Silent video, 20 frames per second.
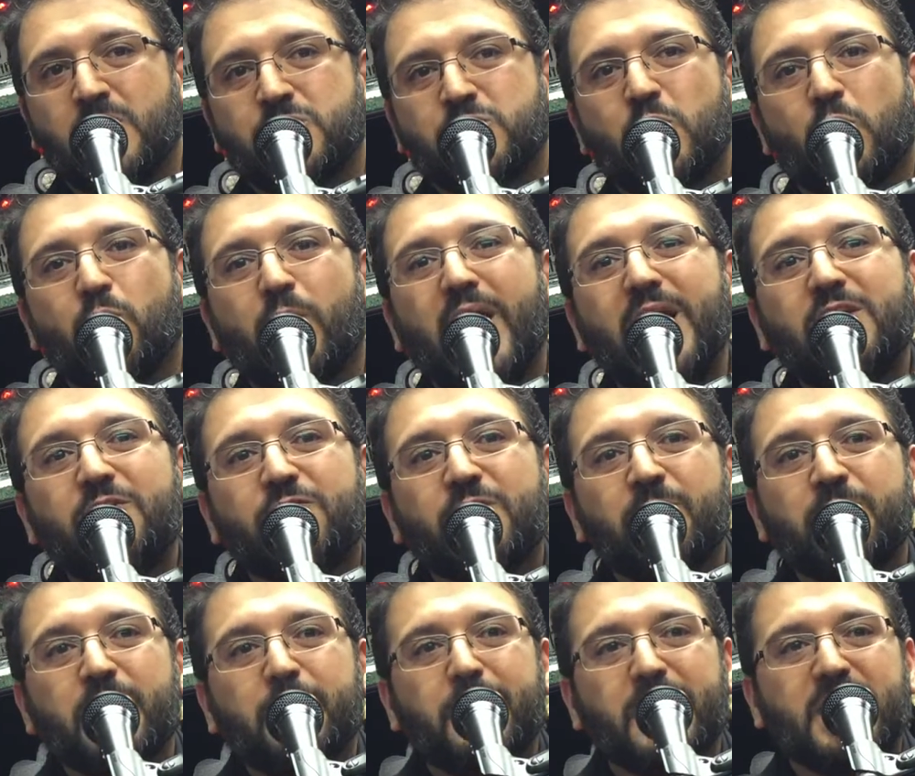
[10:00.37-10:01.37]
So right
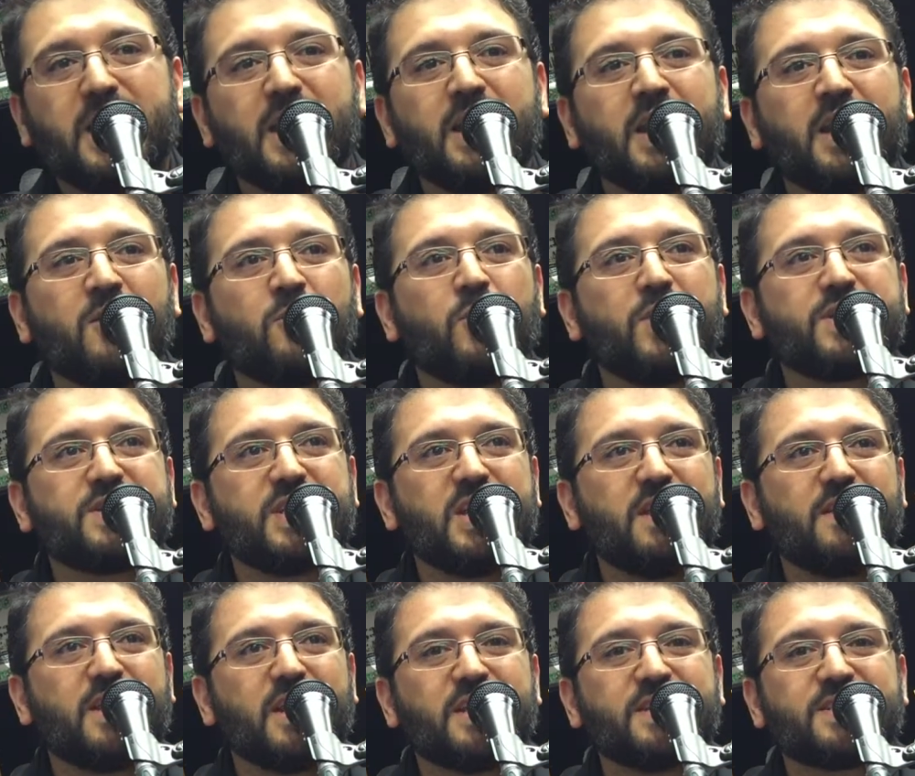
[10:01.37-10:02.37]
from the beginning, we
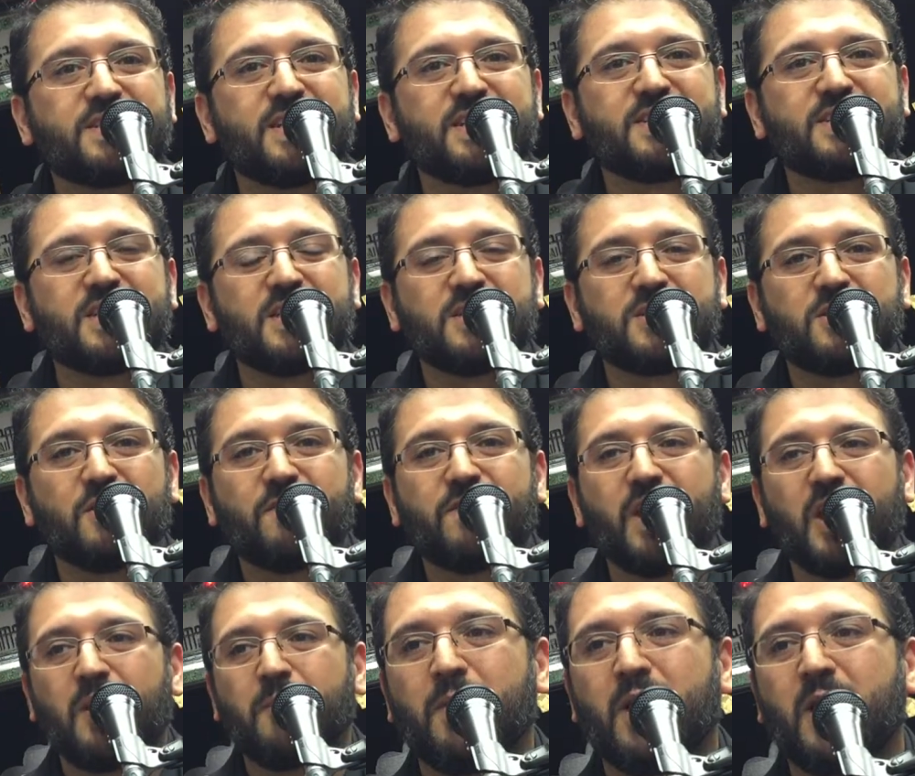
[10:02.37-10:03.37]
see the insistence of
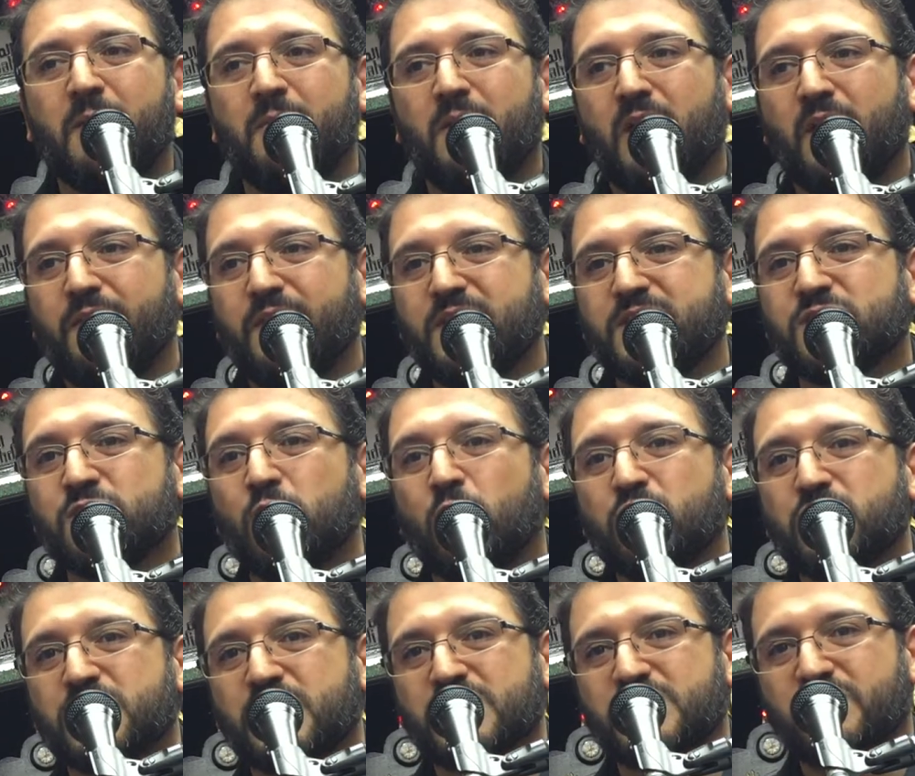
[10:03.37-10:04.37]
Imam on these
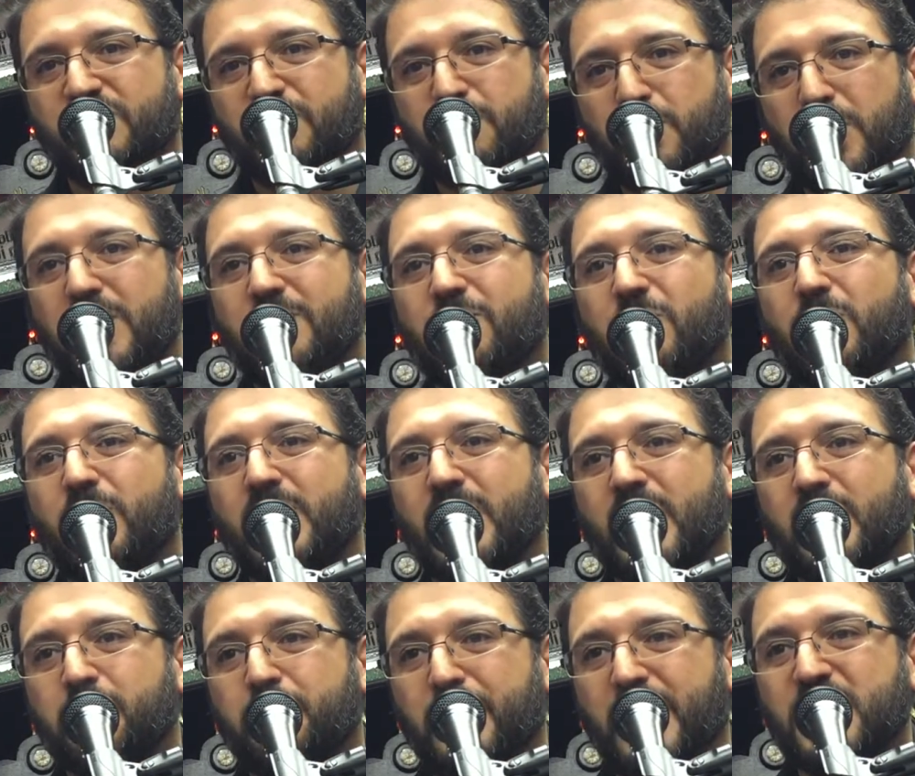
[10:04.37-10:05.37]
notions of
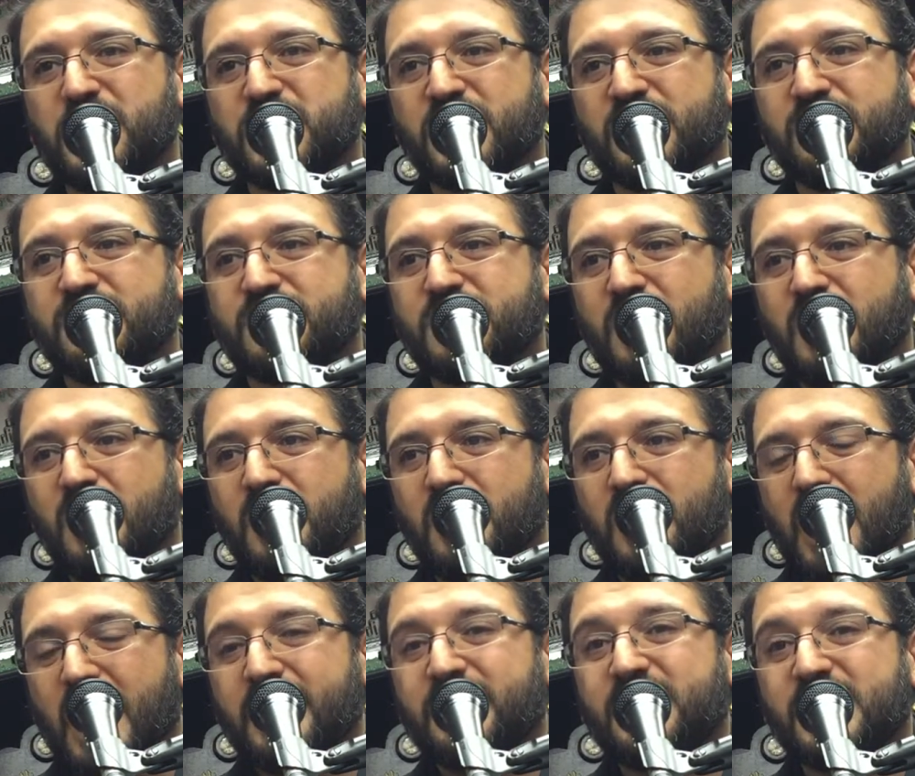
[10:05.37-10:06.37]
bravery and patience
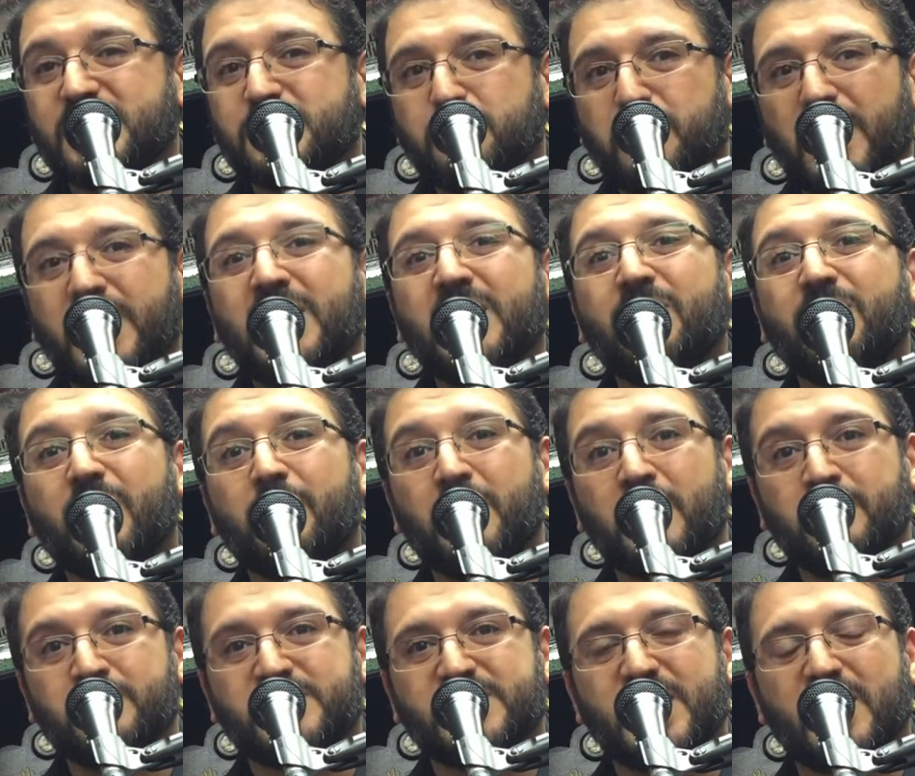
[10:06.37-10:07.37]
and displaying them
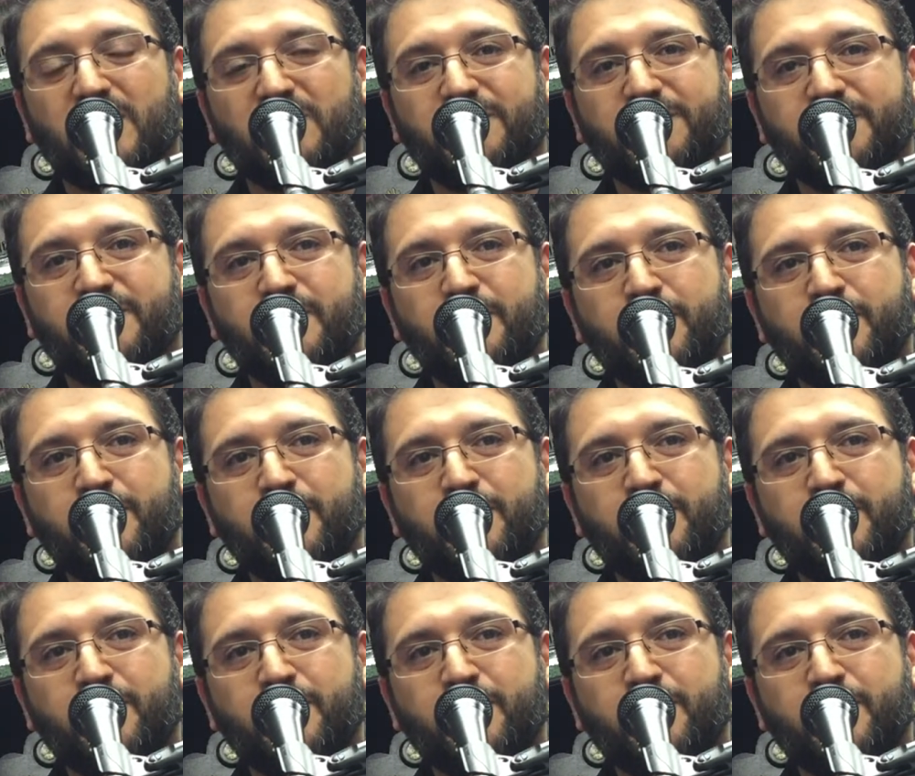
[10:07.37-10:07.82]
himself.